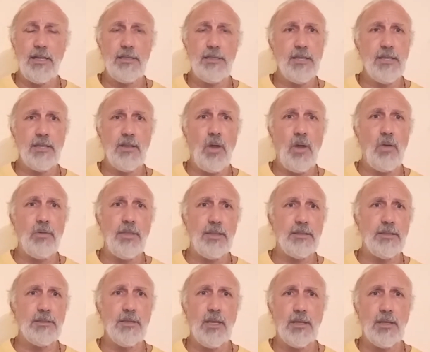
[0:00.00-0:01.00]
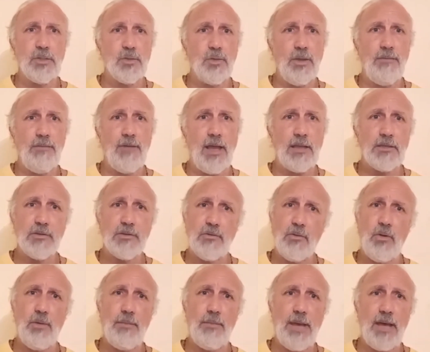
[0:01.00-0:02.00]
He said, this Srivas,
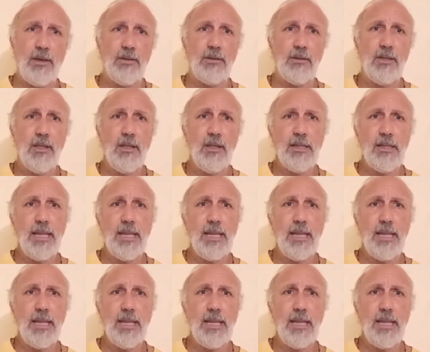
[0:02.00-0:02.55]
throw him out.